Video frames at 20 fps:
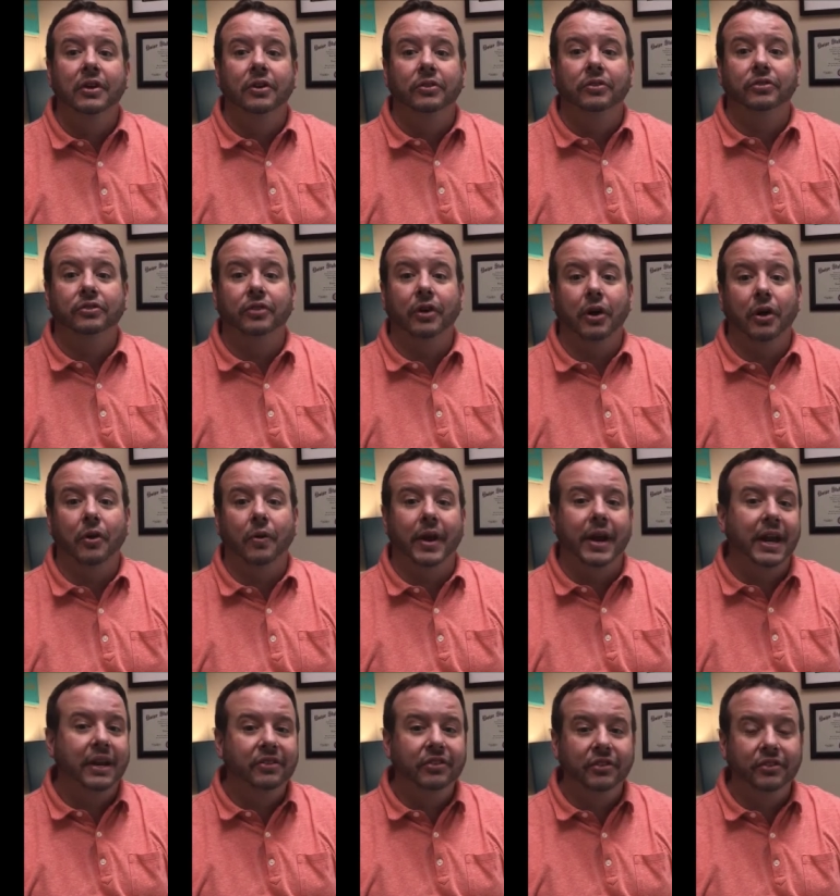So,
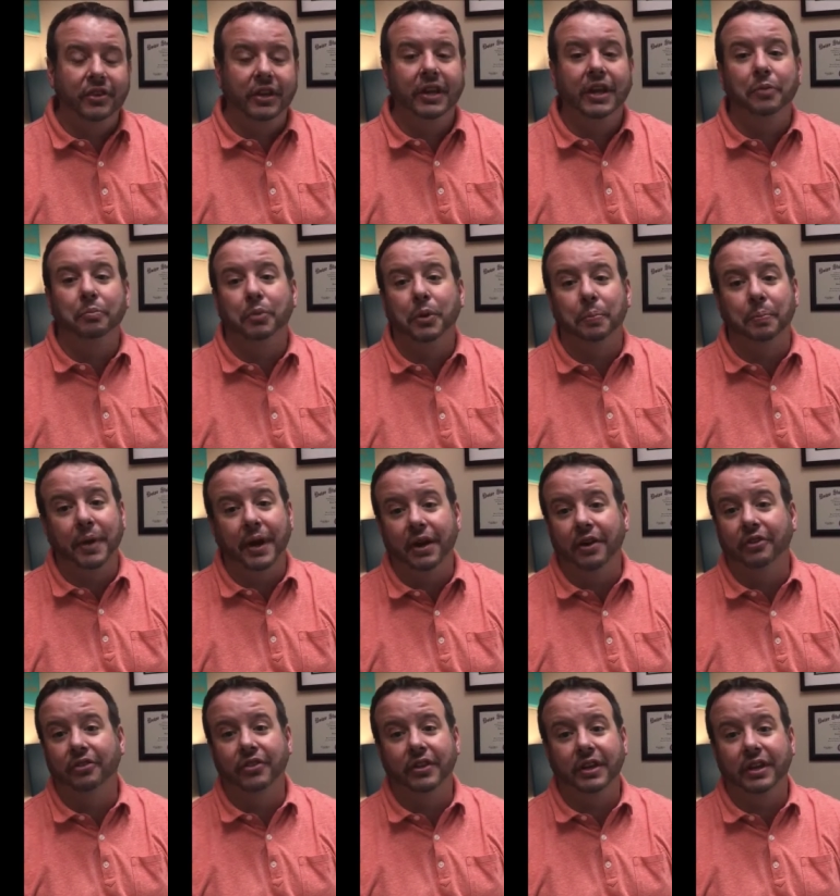and I just think it
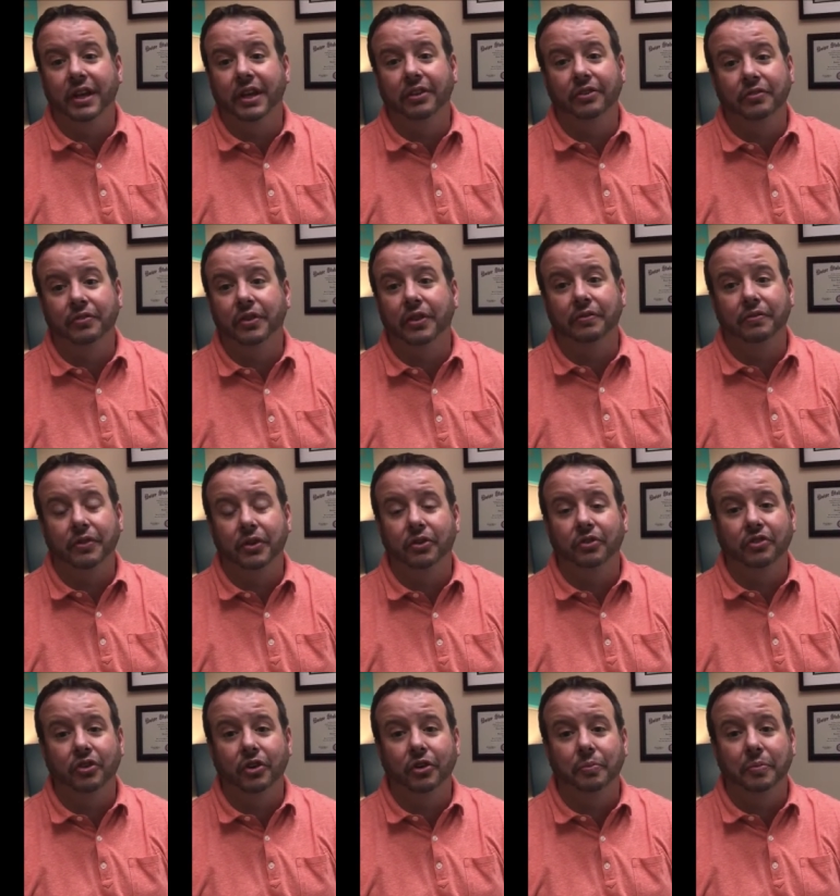prepares the kids for the
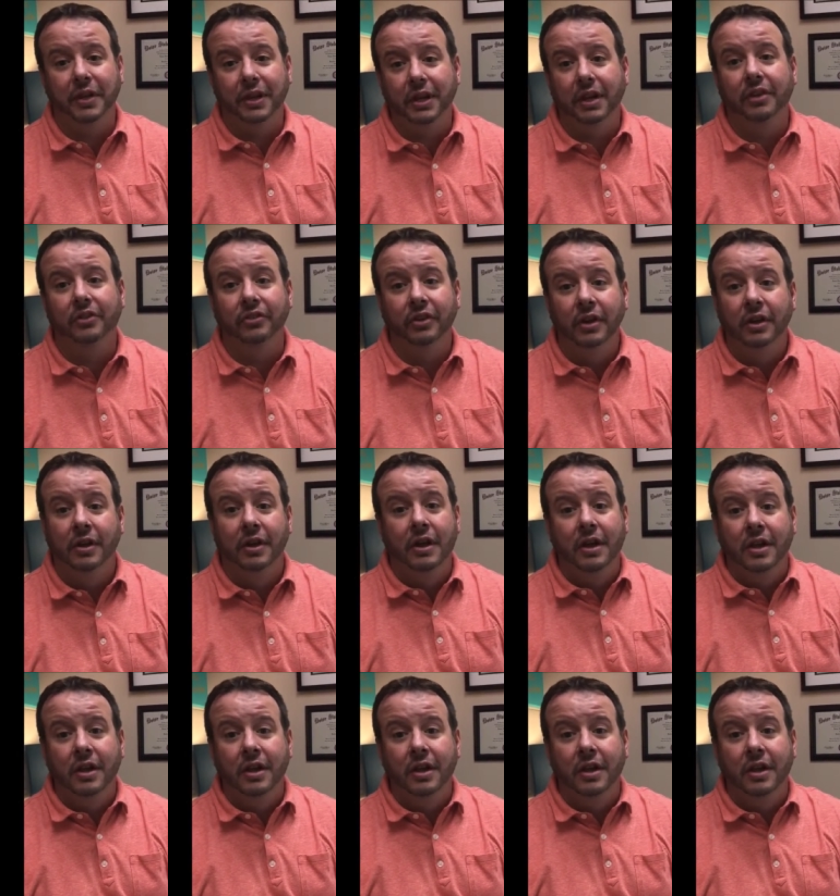future because